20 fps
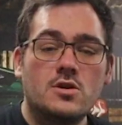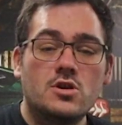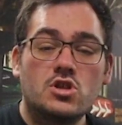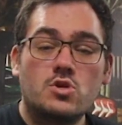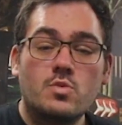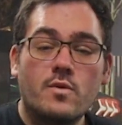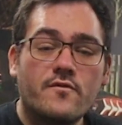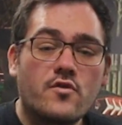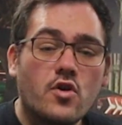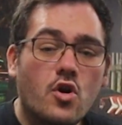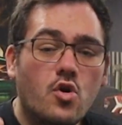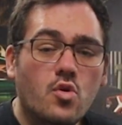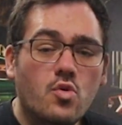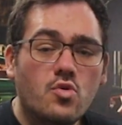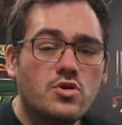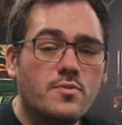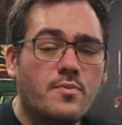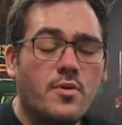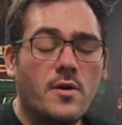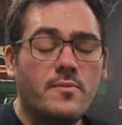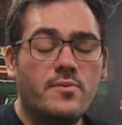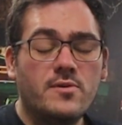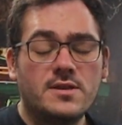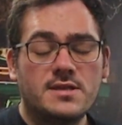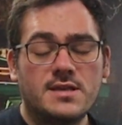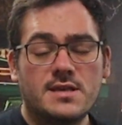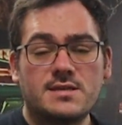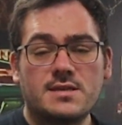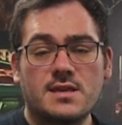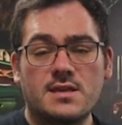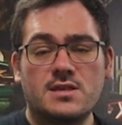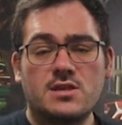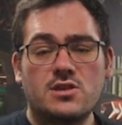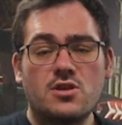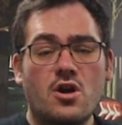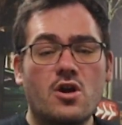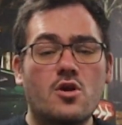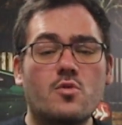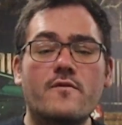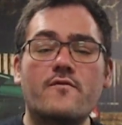So we've got all the popular discs in
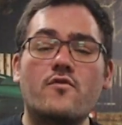stock.